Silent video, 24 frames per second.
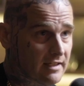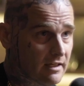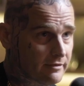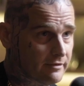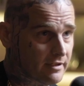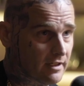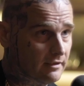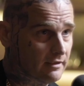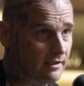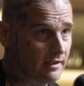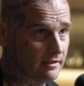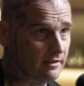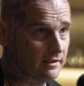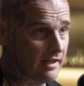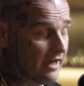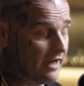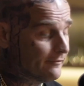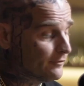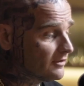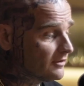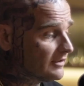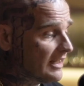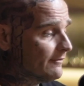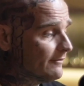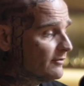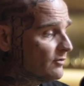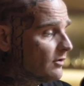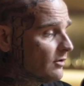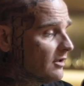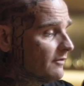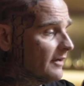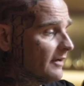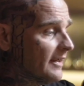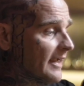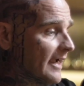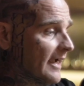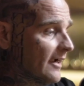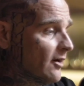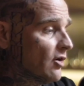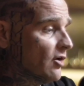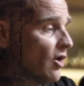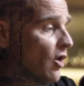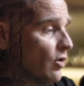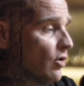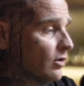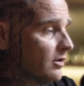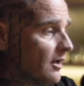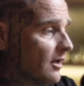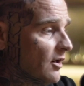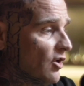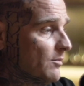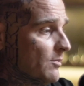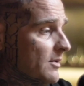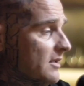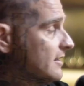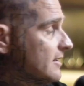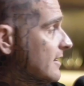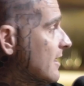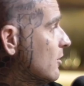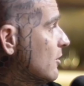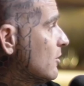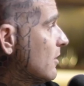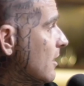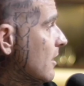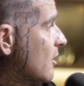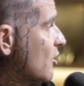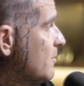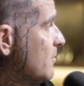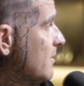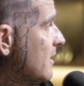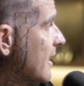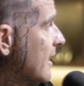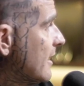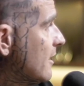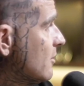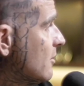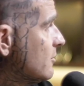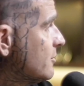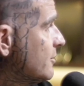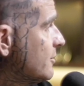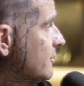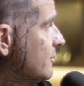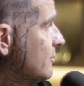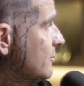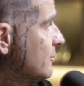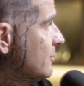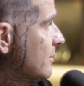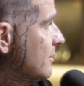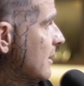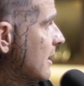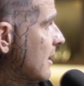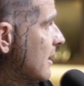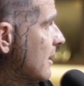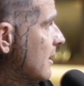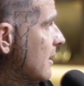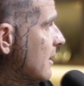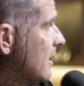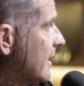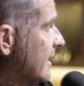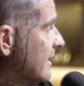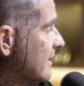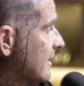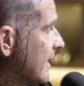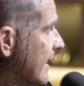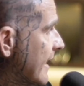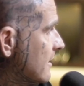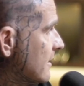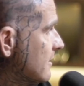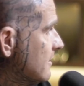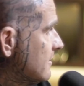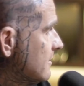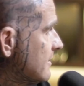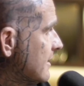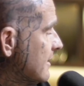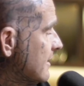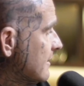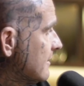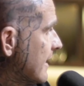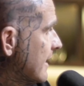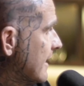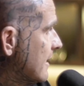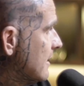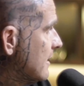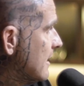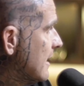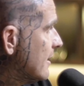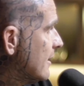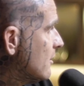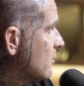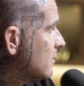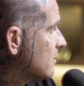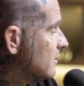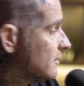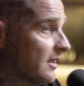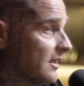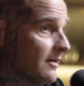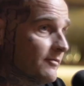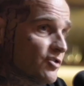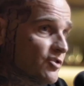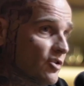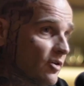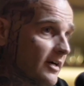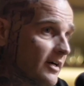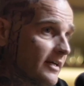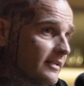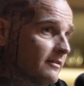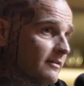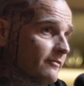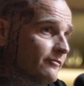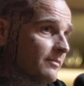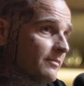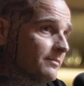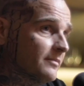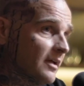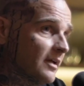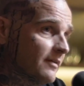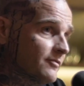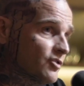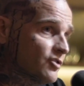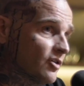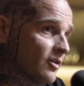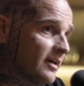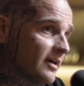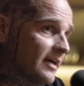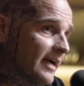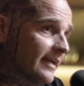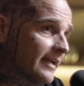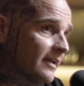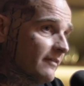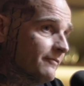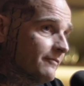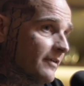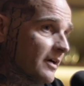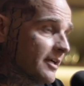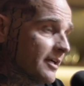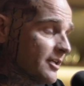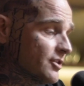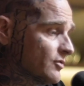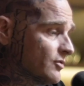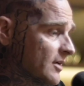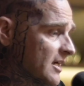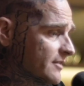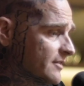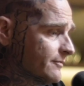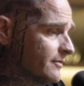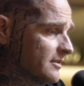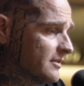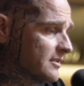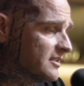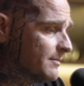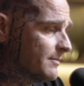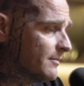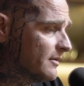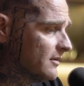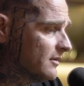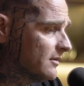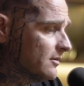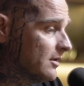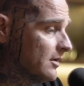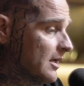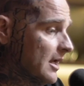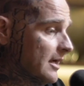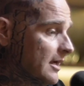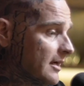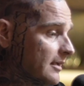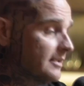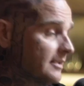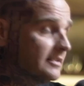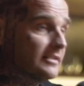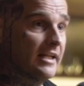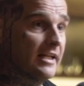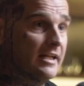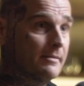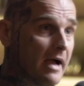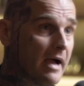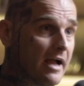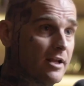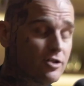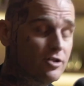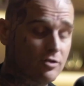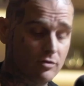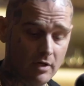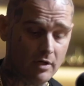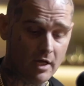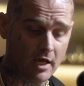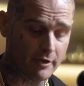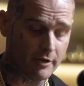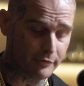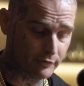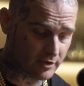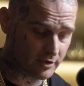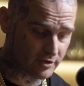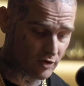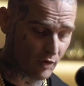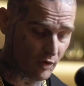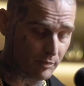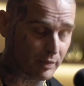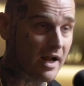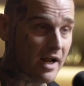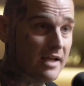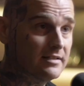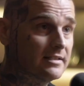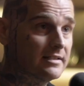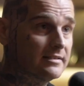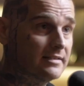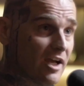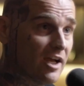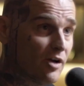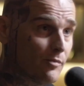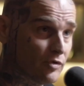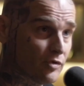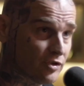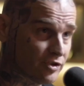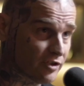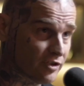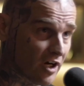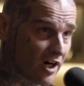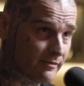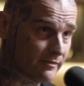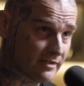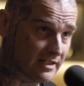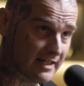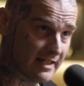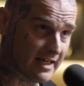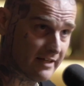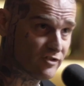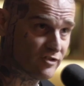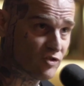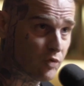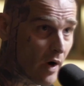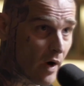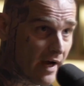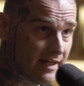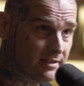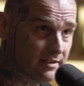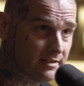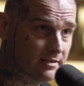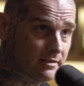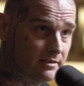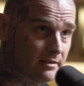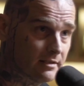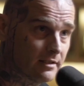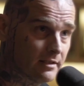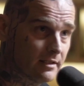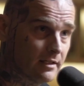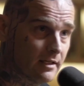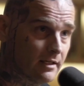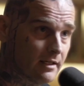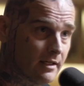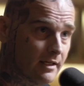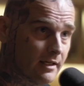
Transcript: to South Carolina after what Leavenworth. I, yeah, I go to Oklahoma, then Oklahoma, I go to uh, Atlanta, then Atlanta, I go to Lovejoy, then from Lovejoy, I get fucking transferred to some other little. Listen, and mind you, through this whole process, I almost starved to death twice.